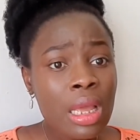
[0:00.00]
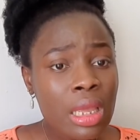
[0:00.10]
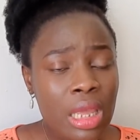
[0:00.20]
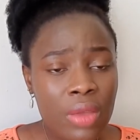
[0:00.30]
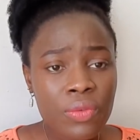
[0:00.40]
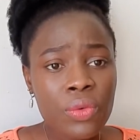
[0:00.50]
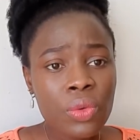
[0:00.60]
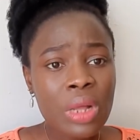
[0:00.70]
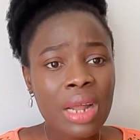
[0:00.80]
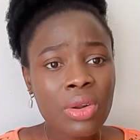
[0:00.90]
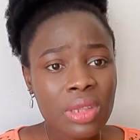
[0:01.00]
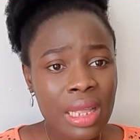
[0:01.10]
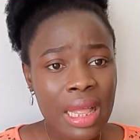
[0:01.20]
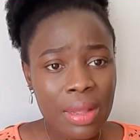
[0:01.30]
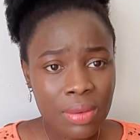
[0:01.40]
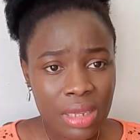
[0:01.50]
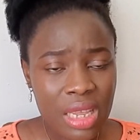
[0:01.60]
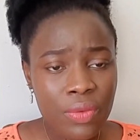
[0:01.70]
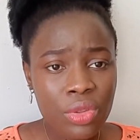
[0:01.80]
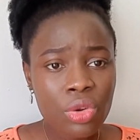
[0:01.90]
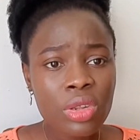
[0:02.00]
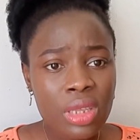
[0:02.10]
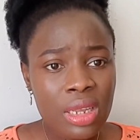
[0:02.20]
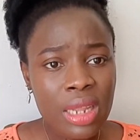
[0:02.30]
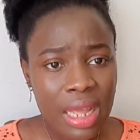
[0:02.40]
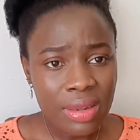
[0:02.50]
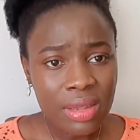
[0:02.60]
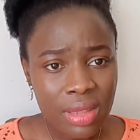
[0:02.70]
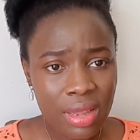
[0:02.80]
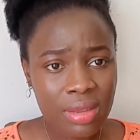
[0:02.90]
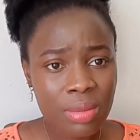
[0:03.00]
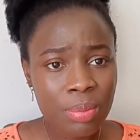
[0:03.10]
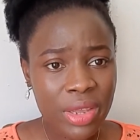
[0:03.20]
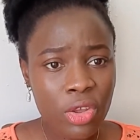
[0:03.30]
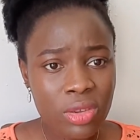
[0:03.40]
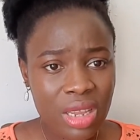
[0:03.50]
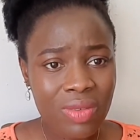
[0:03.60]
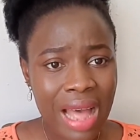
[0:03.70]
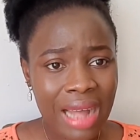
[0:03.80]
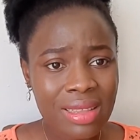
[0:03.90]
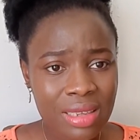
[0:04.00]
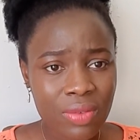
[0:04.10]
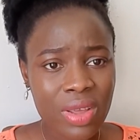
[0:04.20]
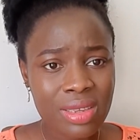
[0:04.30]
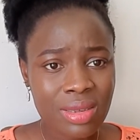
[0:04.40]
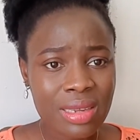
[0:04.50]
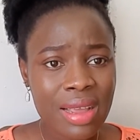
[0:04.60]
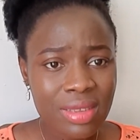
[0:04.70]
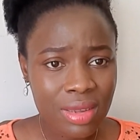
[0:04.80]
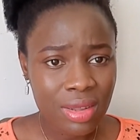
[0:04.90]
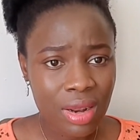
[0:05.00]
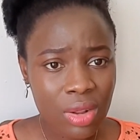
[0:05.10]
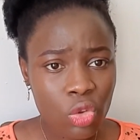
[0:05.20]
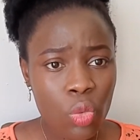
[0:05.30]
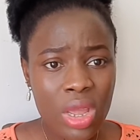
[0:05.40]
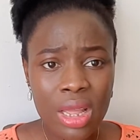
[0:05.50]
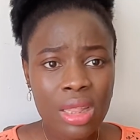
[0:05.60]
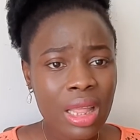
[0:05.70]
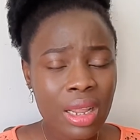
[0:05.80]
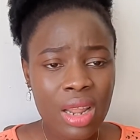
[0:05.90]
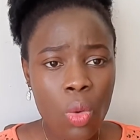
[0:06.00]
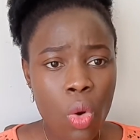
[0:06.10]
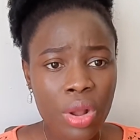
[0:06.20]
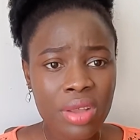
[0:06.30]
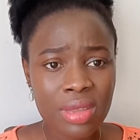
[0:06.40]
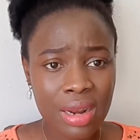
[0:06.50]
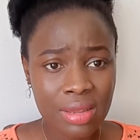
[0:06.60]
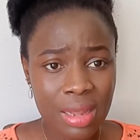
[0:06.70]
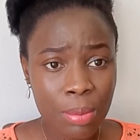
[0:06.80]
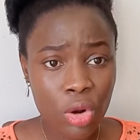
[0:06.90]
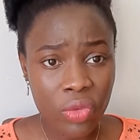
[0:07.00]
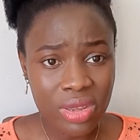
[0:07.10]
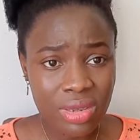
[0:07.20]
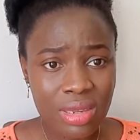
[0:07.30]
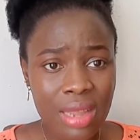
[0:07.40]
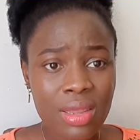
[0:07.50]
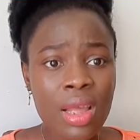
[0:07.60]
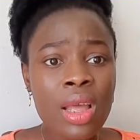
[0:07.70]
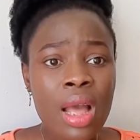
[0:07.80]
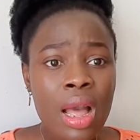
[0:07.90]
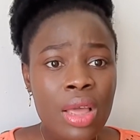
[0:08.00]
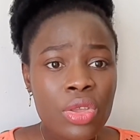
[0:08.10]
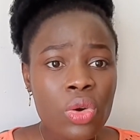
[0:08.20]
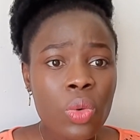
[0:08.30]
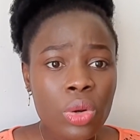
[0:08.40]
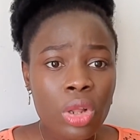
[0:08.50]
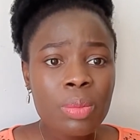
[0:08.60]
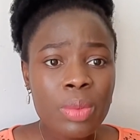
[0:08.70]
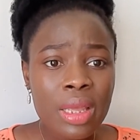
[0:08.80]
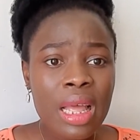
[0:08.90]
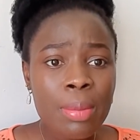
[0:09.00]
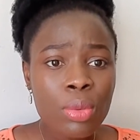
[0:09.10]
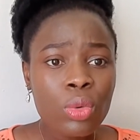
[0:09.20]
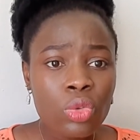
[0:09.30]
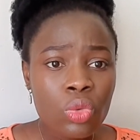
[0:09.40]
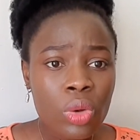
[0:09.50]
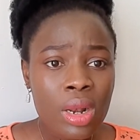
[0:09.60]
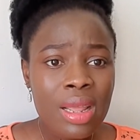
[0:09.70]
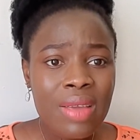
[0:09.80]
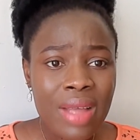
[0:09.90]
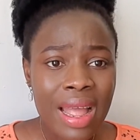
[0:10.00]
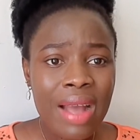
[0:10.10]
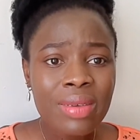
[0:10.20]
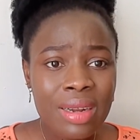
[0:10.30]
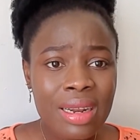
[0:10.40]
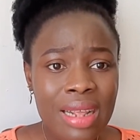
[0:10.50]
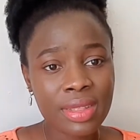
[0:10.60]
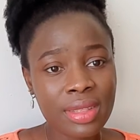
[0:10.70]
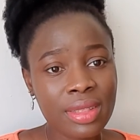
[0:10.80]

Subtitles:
If you are not healthy, if you do not eat healthy things, make yourself active, exercise in a little way. Taking a walk is an example of exercise. You will not be able to live healthily.